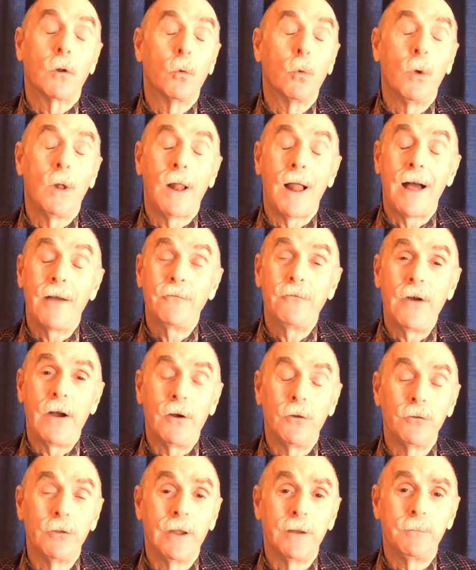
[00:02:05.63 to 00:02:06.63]
Well, I
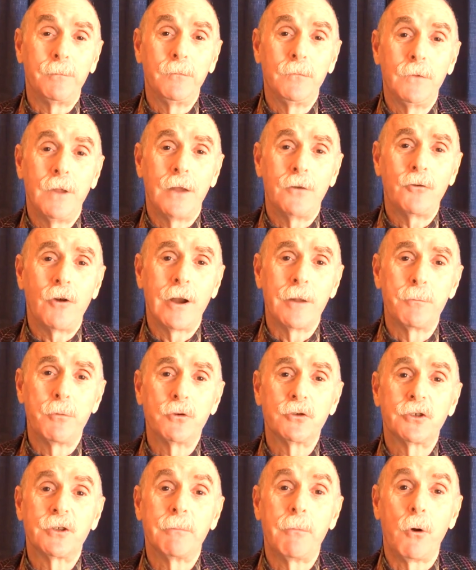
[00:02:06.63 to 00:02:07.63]
found that, that trying to
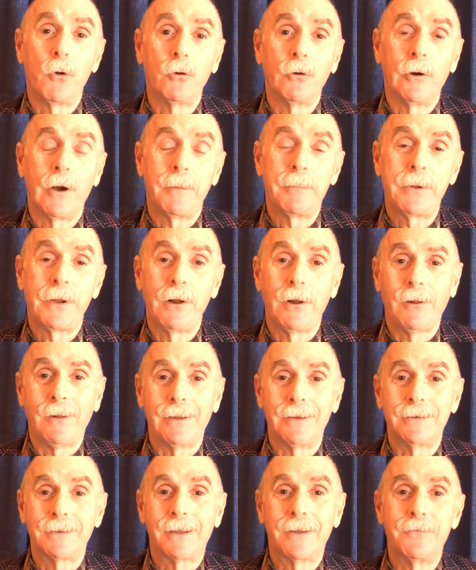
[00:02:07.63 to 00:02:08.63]
push the boulder uphill
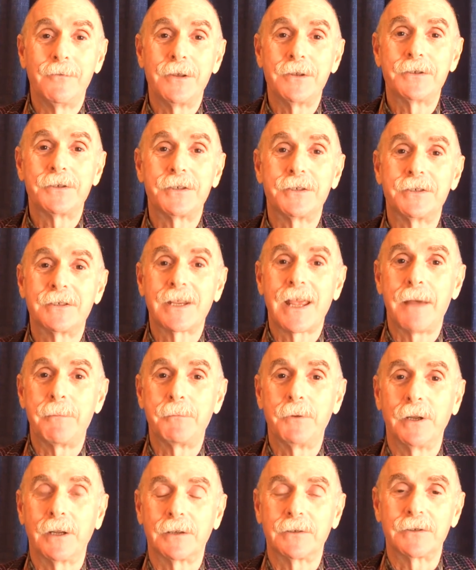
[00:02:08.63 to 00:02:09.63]
and convince the
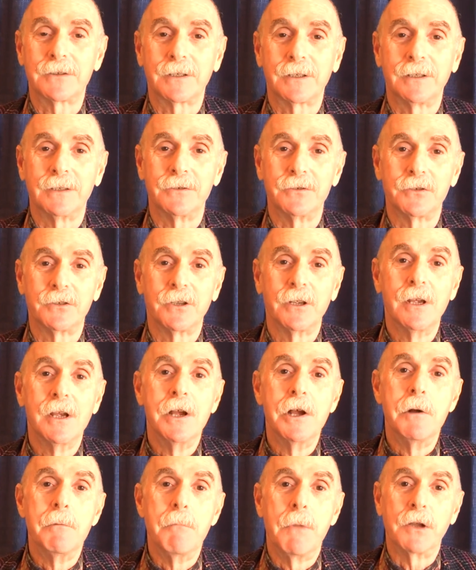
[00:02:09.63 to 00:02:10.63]
skeptics is
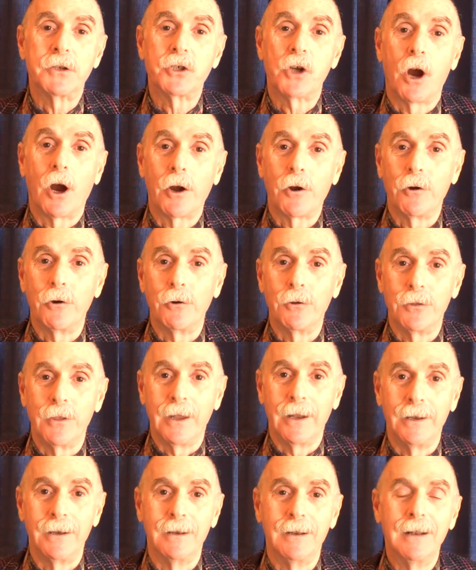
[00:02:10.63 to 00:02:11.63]
much harder than
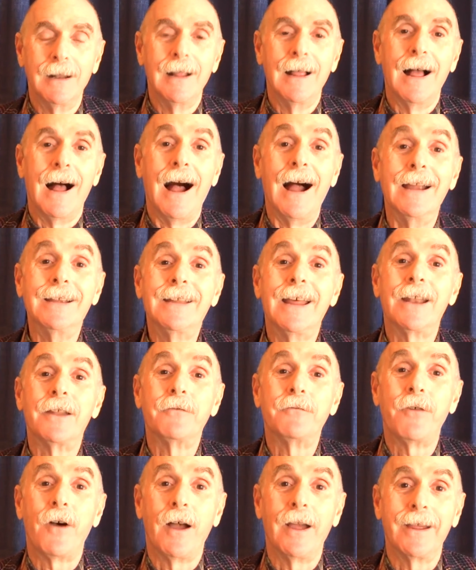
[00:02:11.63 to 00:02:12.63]
mm.
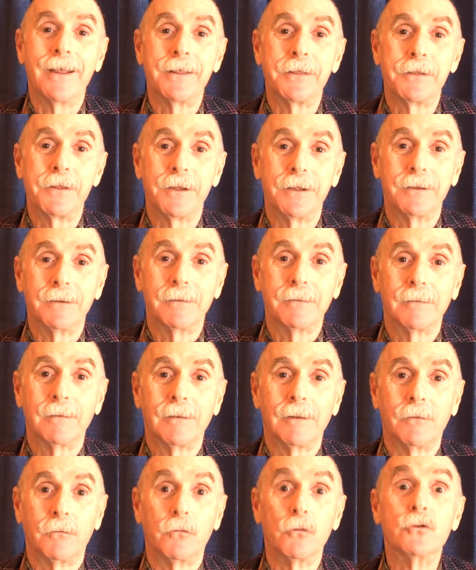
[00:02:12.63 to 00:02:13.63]
identifying the
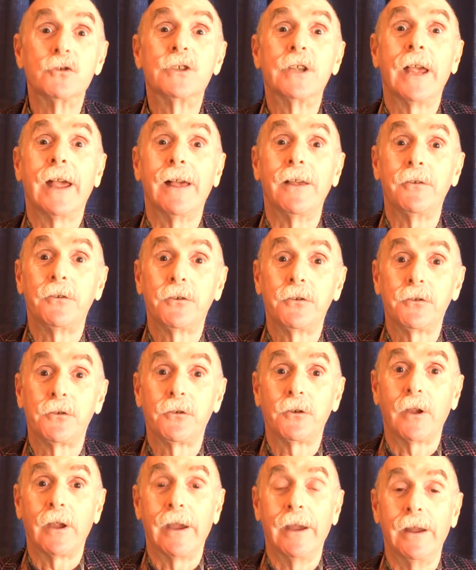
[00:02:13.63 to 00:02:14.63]

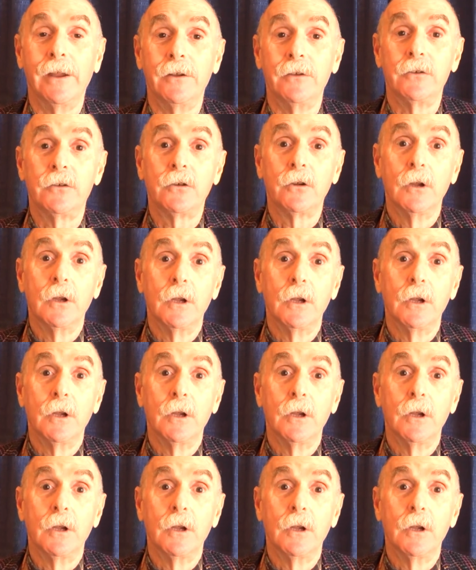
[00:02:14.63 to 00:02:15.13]
enthusiasts and, uh.